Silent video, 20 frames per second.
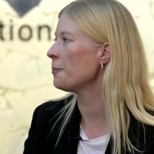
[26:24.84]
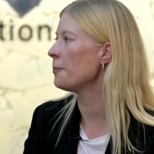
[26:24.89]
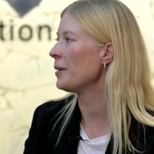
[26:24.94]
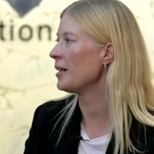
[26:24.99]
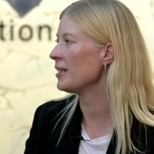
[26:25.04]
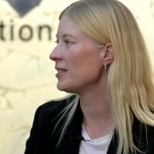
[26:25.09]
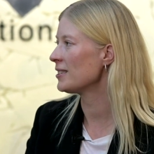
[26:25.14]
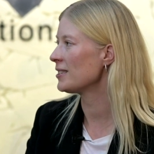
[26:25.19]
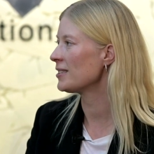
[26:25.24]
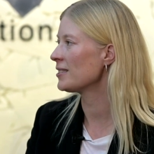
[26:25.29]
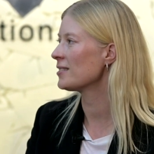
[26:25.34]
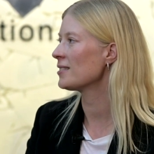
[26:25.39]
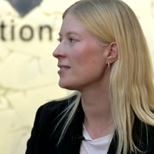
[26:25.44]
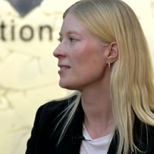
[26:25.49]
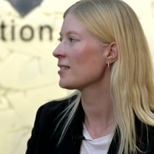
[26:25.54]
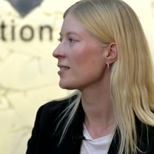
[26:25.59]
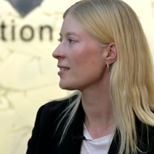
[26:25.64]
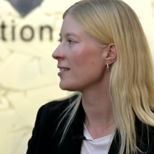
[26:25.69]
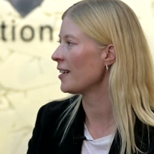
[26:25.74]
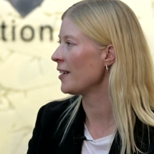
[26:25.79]
the best
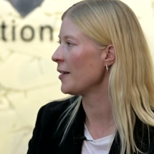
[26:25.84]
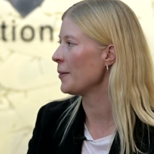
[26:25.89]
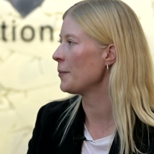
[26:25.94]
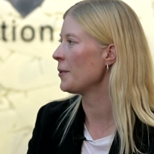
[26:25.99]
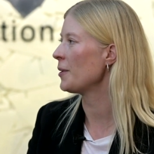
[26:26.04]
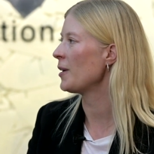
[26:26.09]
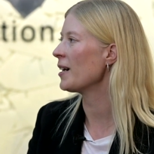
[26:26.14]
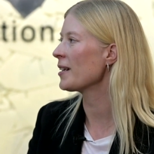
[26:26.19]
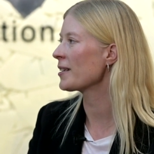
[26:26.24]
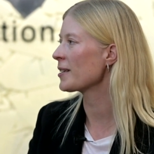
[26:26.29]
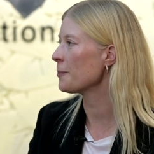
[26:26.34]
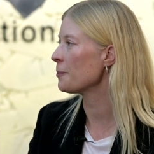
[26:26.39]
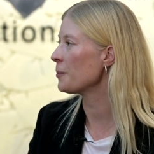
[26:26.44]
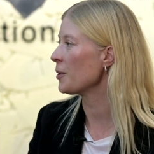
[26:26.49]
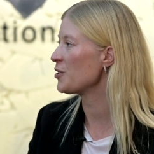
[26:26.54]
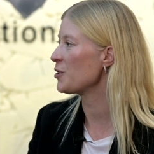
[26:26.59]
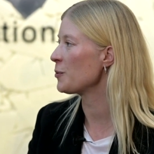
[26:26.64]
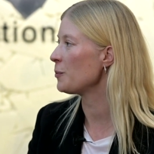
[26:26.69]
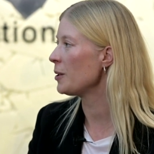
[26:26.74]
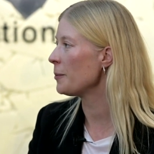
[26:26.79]
climber I can
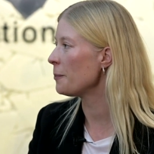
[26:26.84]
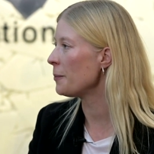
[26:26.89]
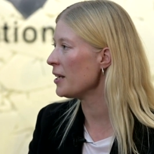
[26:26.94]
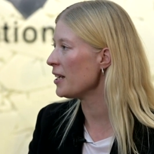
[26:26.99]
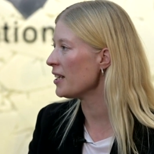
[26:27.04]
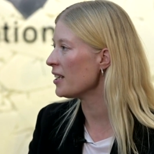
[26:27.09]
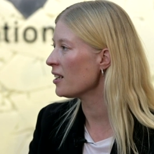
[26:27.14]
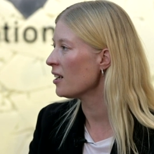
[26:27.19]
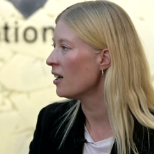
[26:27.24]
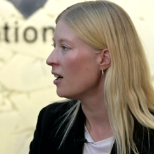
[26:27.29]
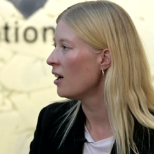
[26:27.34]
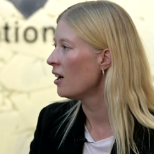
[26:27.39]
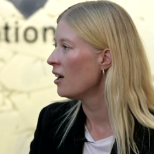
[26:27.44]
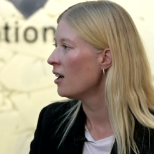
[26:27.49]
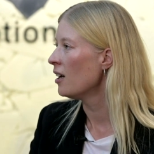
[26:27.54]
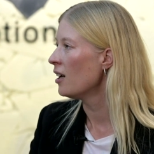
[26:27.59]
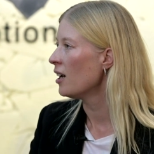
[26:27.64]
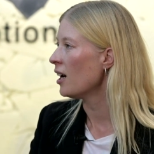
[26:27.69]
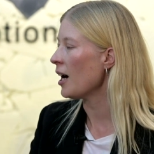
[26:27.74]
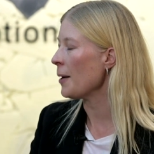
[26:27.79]
possibly be.
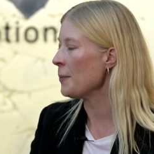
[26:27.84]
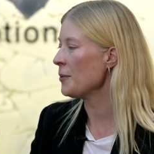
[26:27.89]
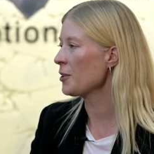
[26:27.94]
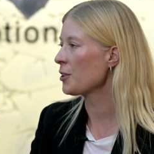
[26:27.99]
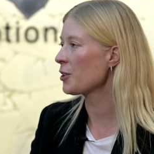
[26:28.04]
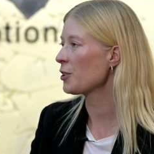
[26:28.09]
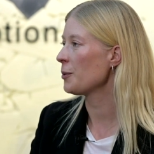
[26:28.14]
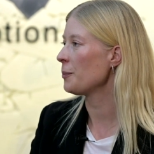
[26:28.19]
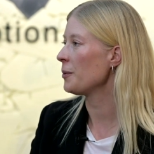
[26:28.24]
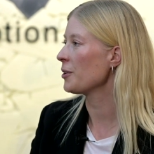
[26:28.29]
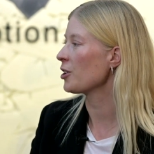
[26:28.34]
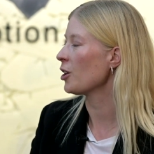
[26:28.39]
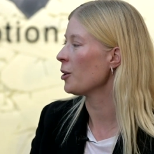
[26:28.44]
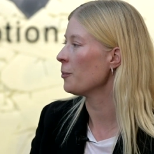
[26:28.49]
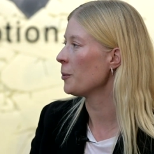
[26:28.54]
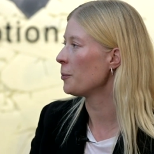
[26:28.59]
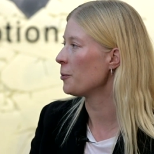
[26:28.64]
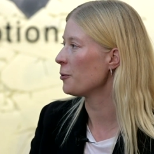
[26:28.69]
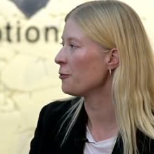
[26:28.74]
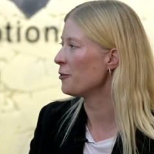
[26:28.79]
I'm not going to
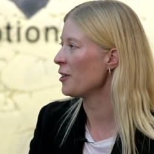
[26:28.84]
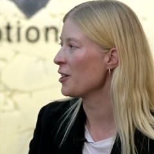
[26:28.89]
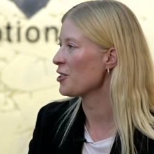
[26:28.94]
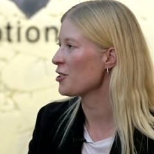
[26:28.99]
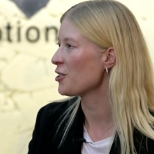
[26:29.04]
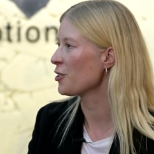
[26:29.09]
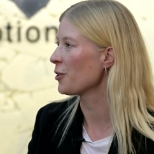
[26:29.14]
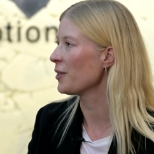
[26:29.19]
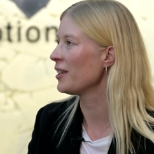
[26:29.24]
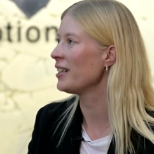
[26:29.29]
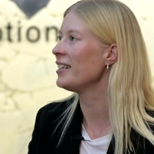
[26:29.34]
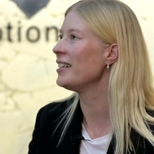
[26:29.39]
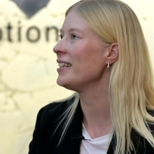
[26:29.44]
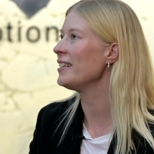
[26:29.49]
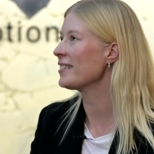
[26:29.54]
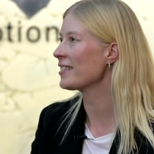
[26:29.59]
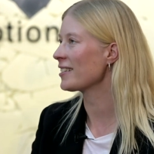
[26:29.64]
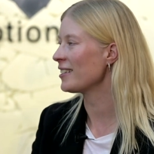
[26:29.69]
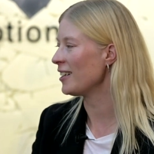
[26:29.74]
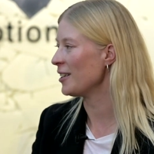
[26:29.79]
become a professional
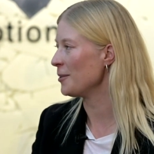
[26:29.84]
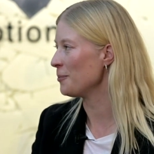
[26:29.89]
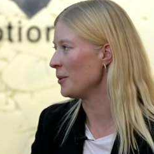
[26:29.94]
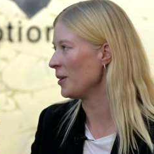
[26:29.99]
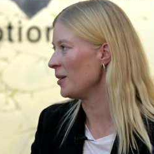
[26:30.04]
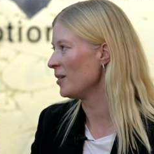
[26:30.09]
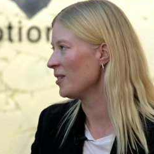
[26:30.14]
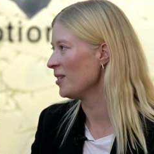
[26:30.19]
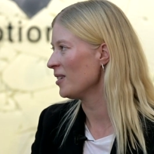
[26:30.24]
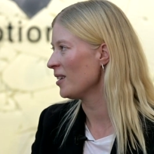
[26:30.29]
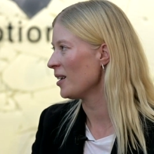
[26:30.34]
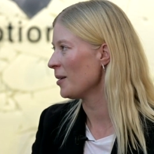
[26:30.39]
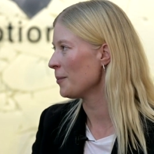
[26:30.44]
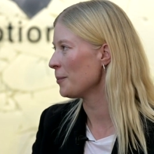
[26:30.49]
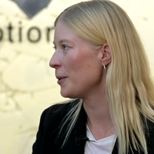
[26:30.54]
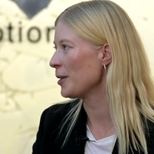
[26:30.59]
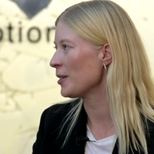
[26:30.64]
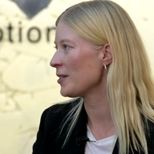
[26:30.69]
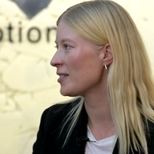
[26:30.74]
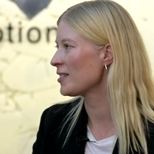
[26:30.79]
elite climber,
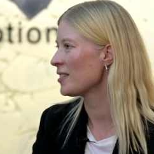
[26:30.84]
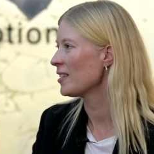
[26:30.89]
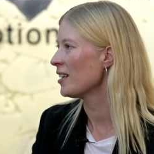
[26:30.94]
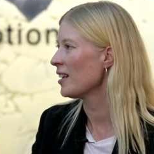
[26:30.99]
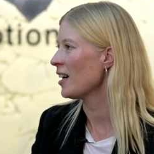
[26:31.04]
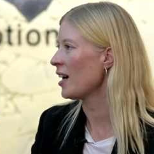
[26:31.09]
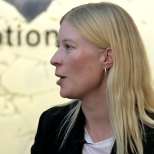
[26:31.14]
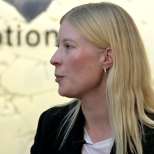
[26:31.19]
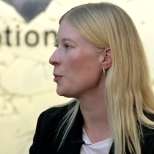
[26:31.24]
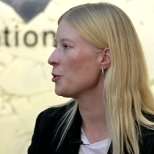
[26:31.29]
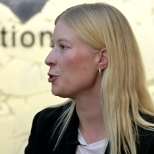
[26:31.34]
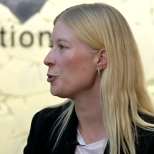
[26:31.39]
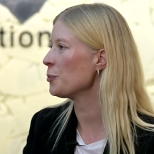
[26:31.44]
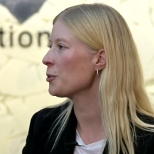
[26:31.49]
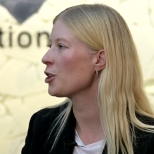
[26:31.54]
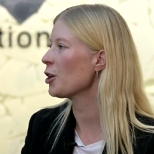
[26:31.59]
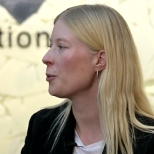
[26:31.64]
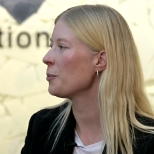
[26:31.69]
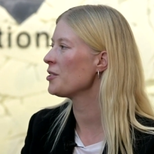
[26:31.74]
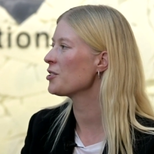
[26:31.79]
no. but I want to
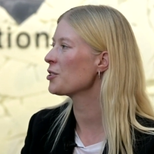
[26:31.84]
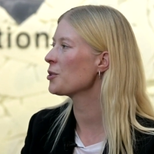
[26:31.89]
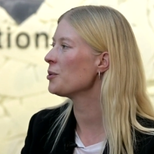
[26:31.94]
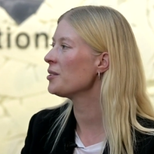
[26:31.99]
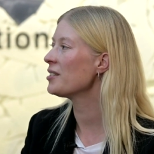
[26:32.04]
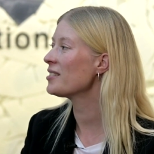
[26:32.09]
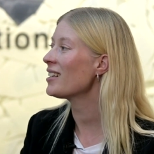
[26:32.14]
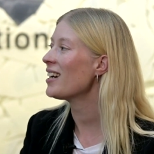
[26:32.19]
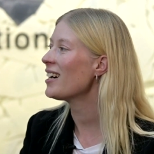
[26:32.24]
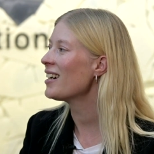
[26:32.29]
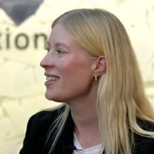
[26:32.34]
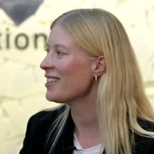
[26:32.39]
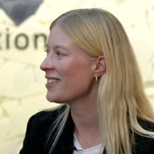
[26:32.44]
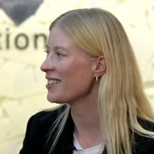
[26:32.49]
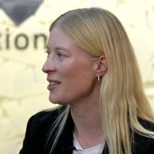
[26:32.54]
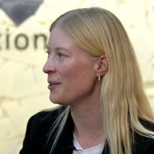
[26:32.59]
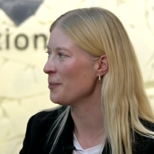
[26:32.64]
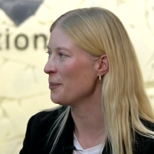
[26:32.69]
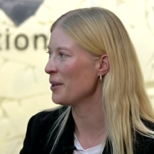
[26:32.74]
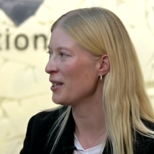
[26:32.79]
become as good as I
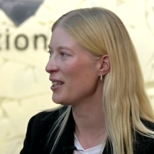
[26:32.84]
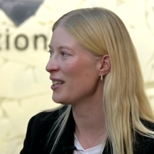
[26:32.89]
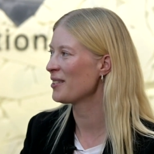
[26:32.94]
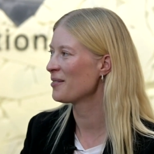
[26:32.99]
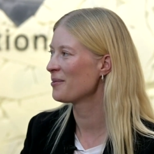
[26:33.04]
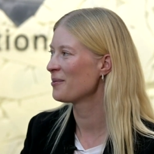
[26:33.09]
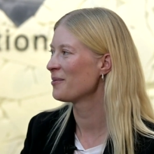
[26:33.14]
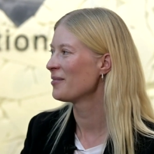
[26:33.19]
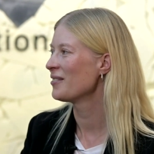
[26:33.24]
can be,